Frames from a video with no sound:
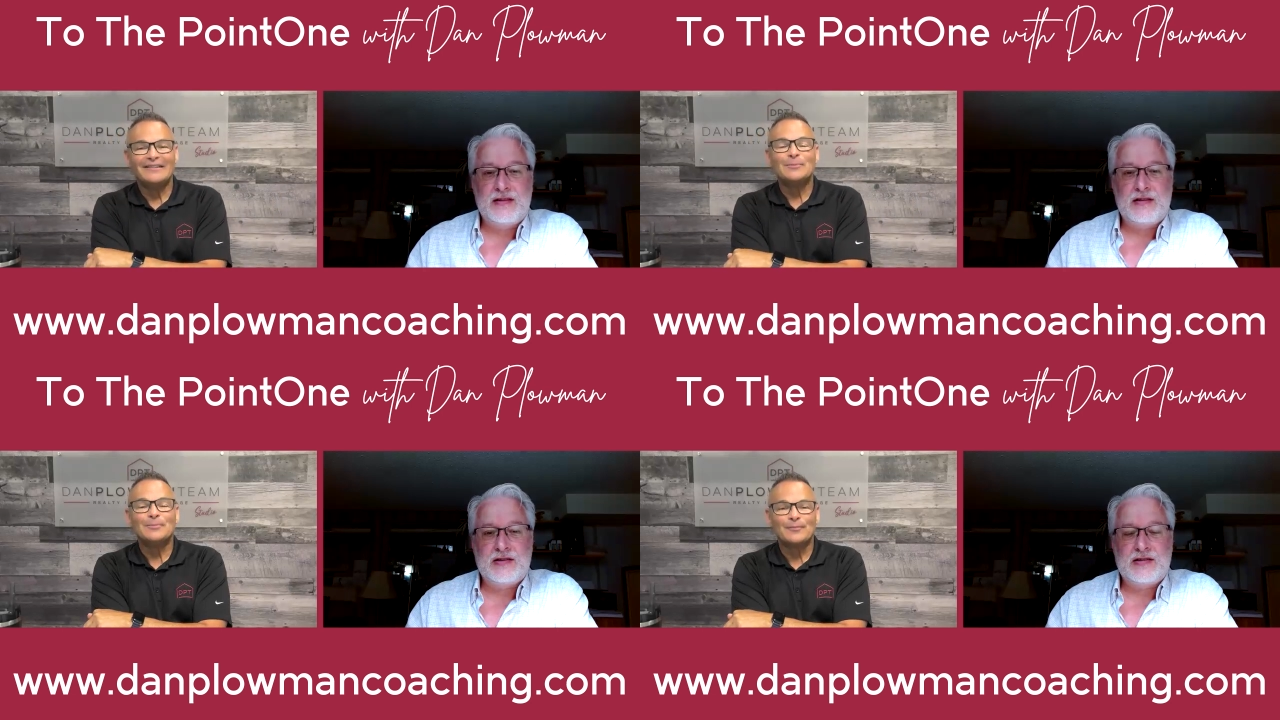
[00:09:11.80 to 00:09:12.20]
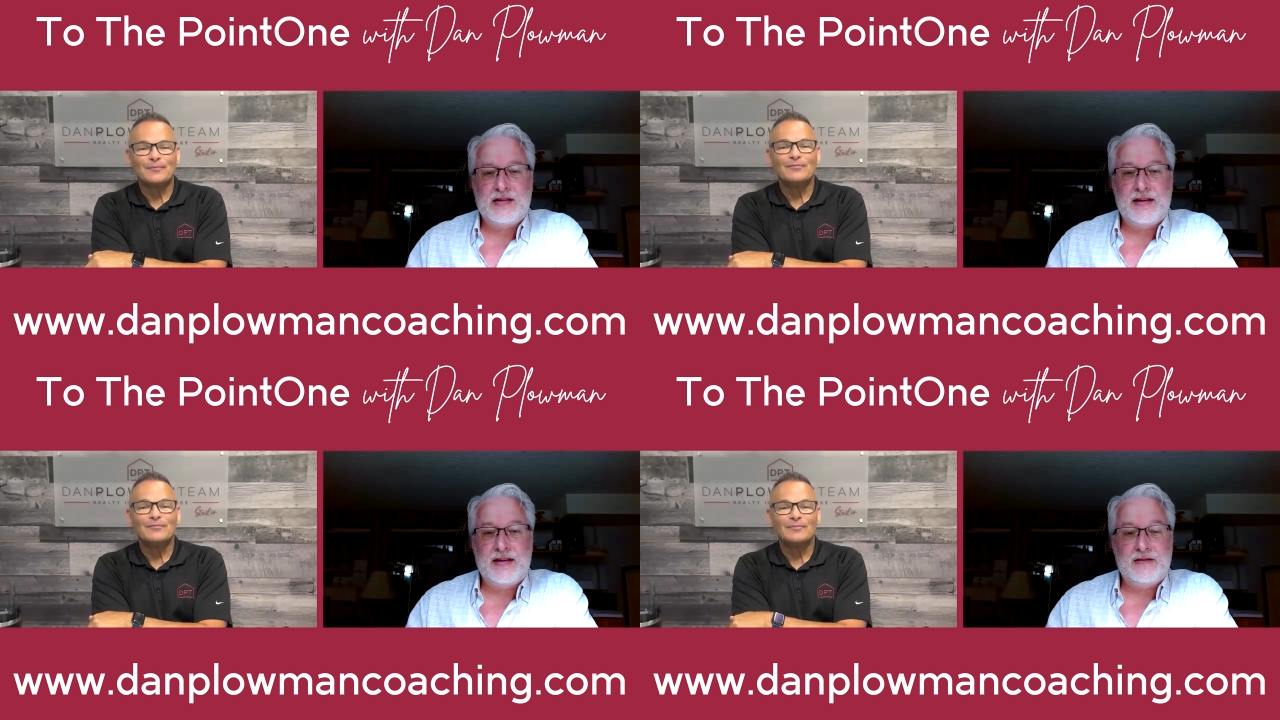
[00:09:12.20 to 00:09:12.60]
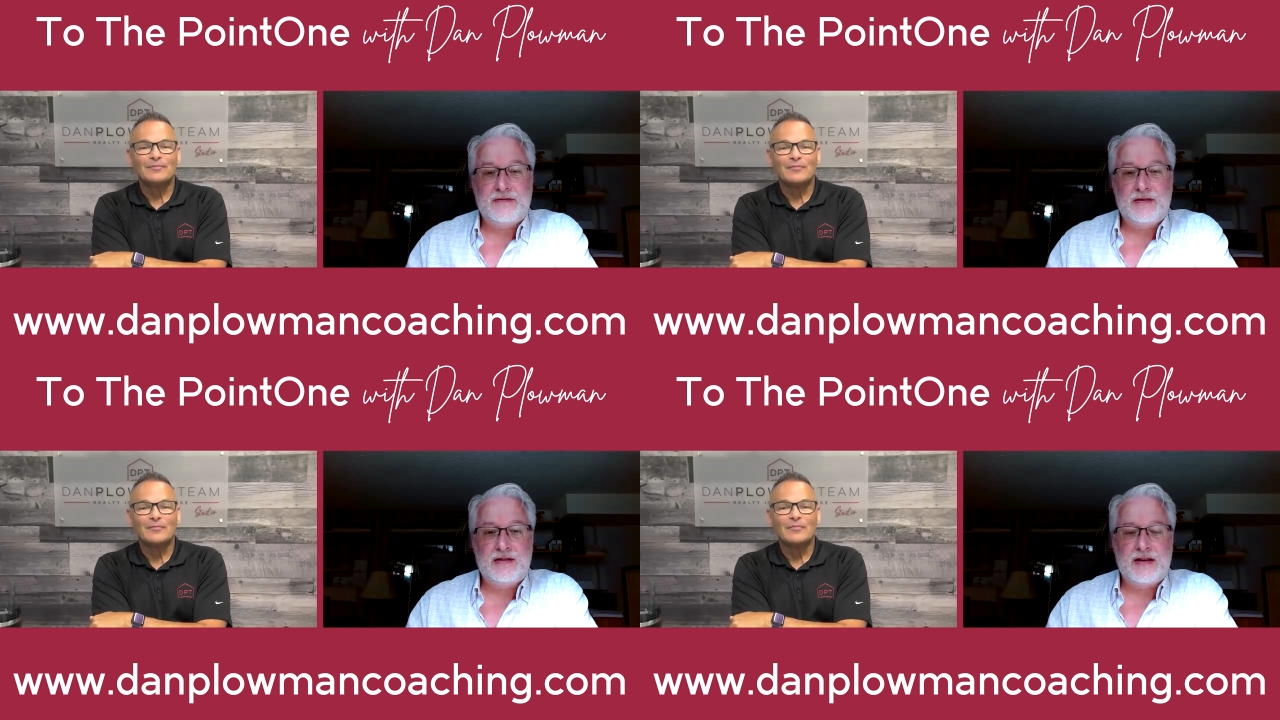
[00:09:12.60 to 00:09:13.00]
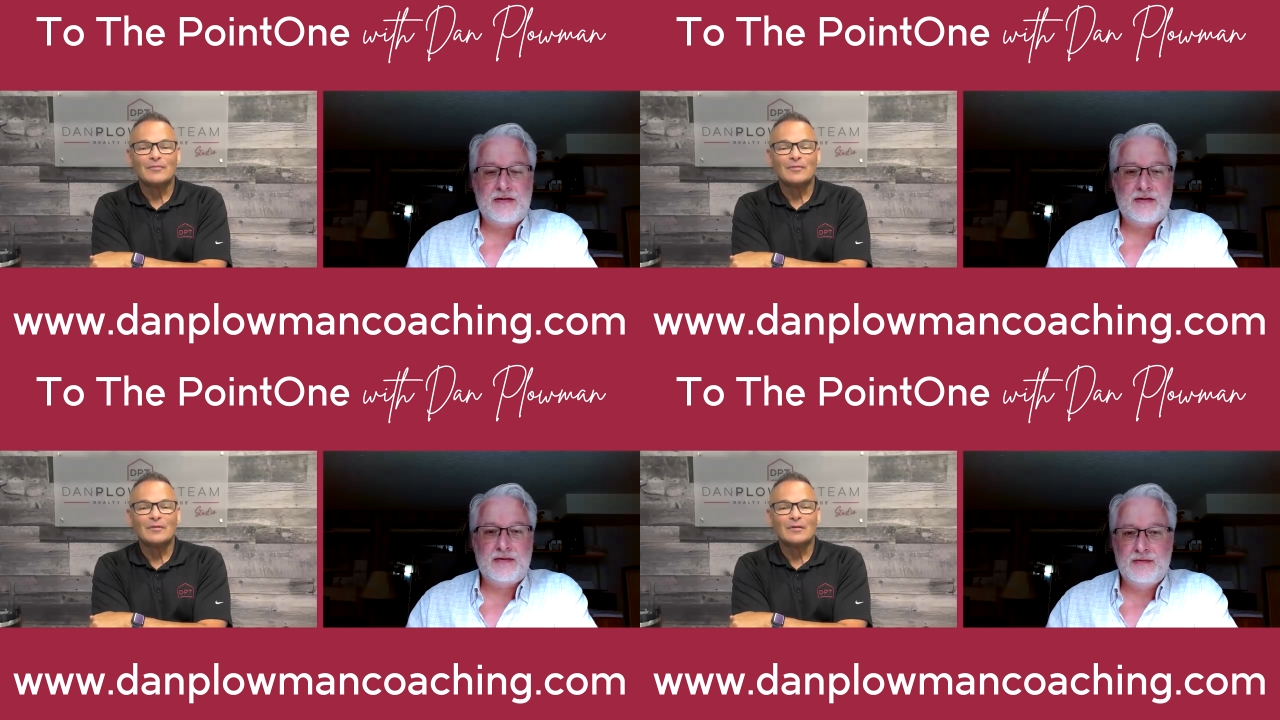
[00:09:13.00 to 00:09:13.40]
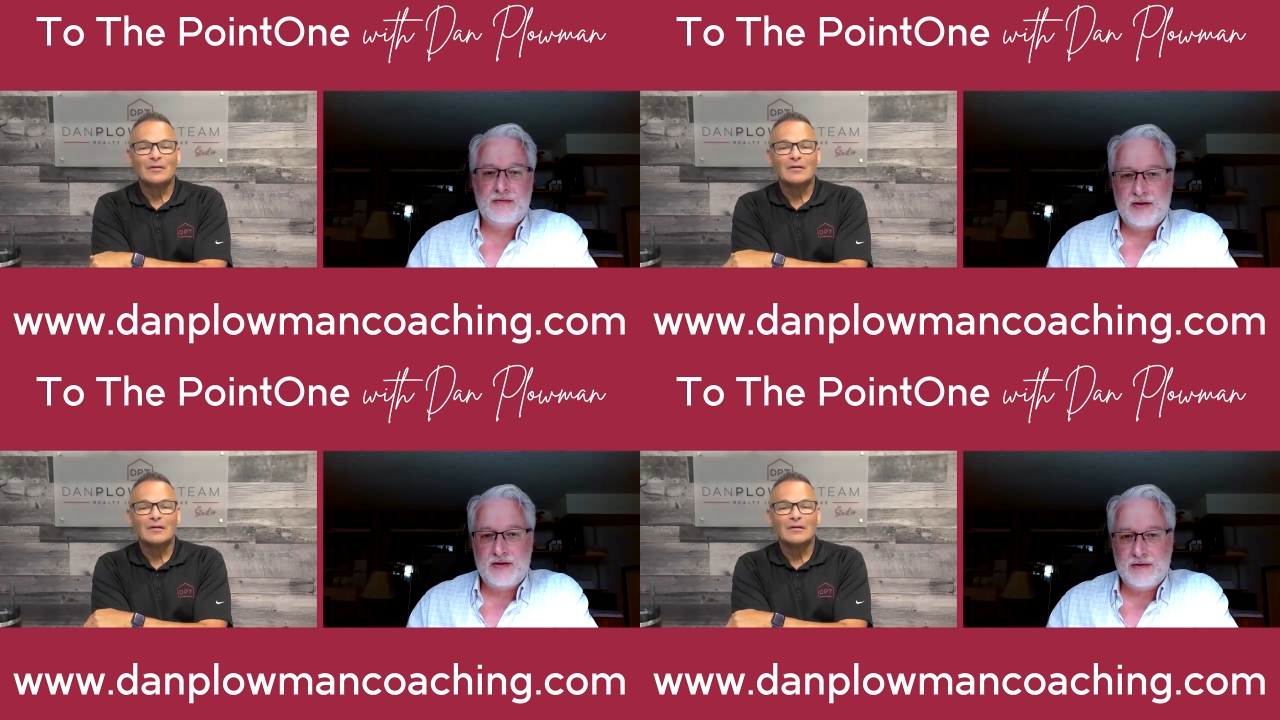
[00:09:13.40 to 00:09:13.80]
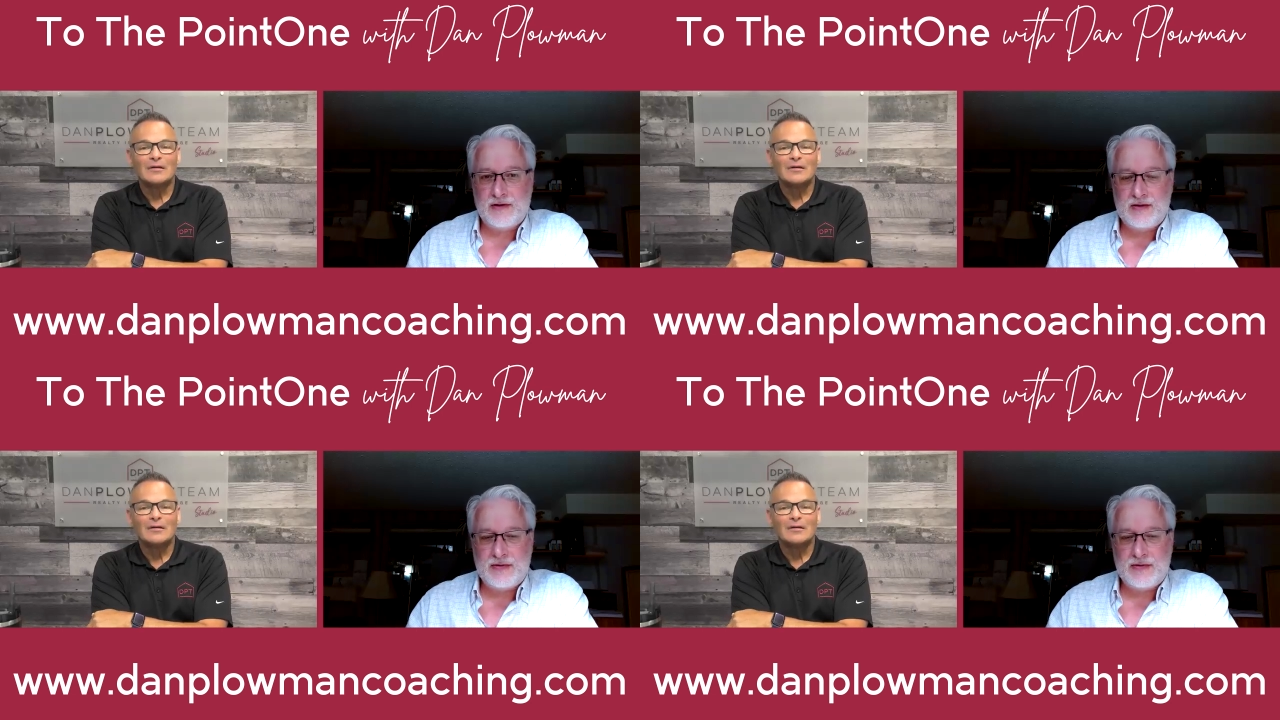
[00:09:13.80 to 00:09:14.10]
Speaker 1: they just died off and now they're you know working